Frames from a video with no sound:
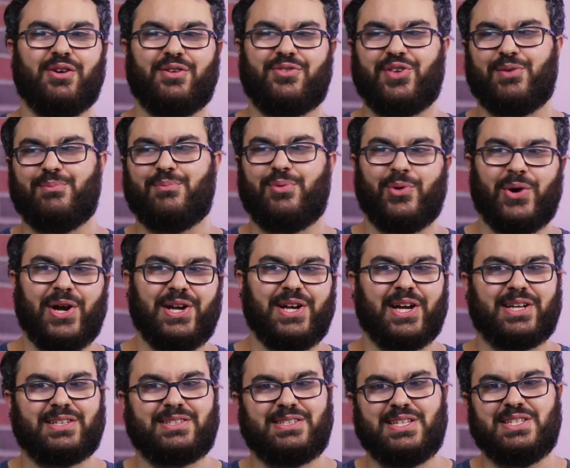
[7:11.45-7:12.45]
at some point
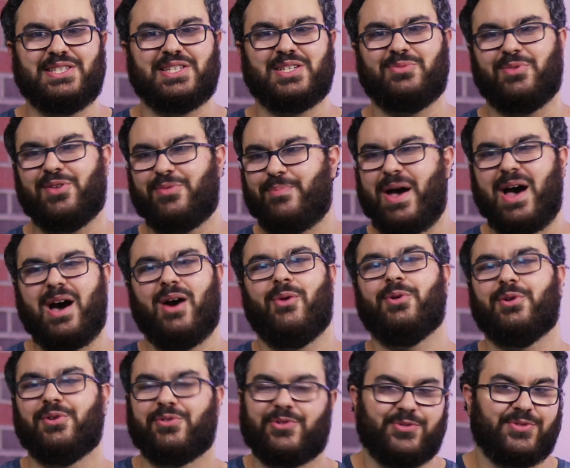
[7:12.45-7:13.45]
next season with
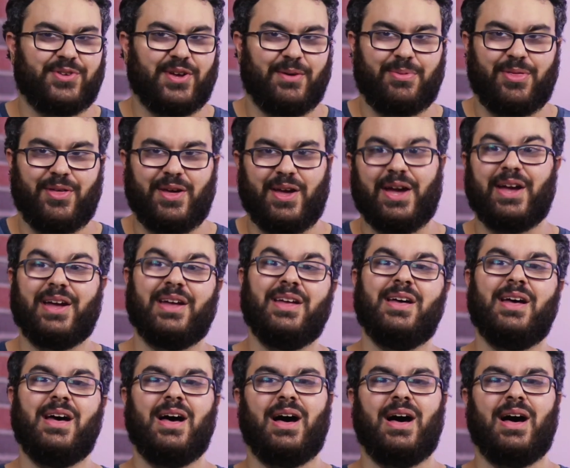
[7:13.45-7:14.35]
powers or something?